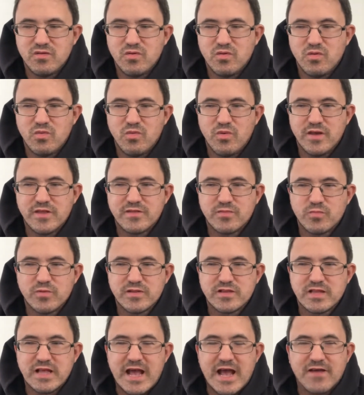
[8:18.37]

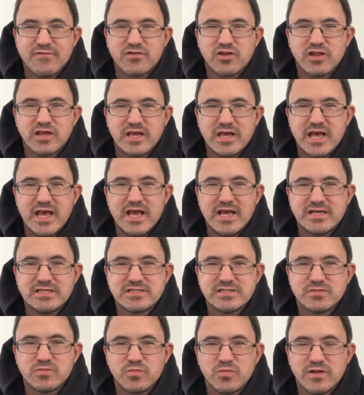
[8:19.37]
With after the
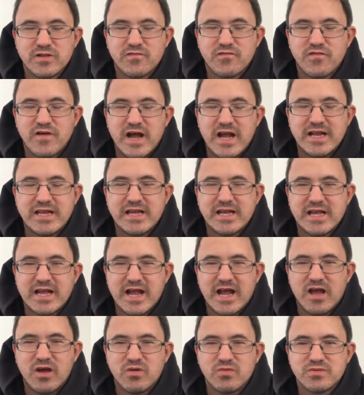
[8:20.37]
kiss, with finding
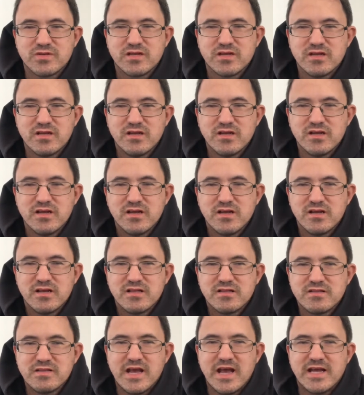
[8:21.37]
out
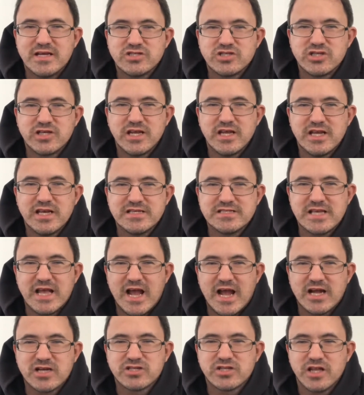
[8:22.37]
that she is
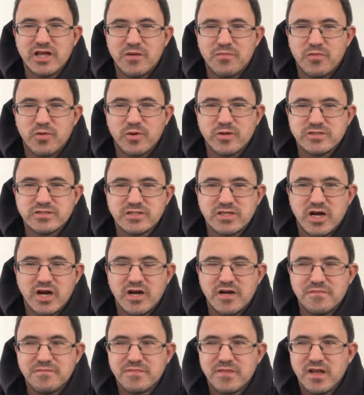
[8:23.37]
actually a porn star.
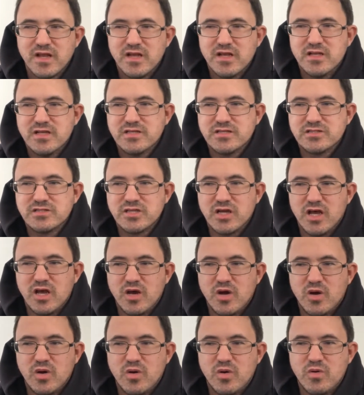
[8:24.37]

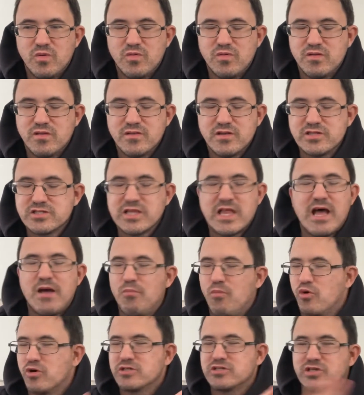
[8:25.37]
So there's a lot
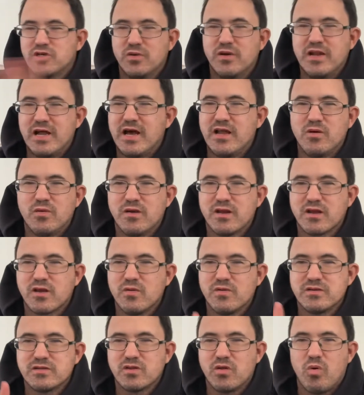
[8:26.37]
more to it. I don't want to go
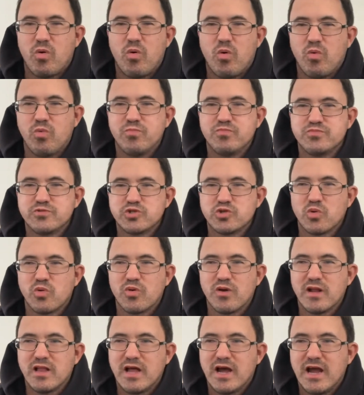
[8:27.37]
into the whole
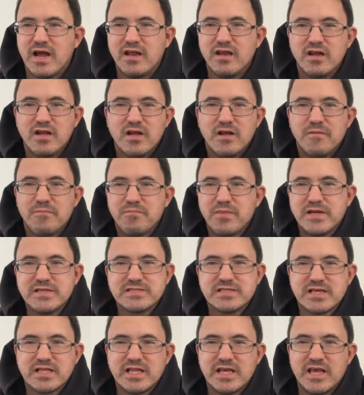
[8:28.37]
storyline.
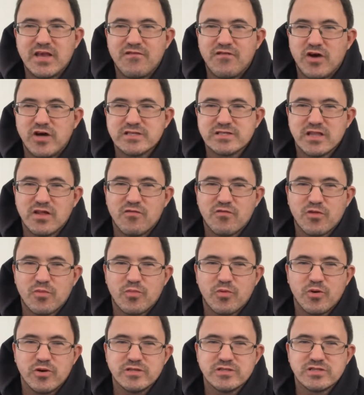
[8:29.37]
Basically, he falls in love with a
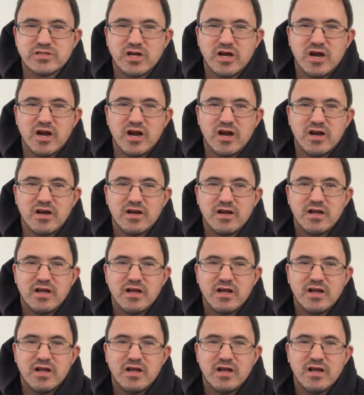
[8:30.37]
porn star.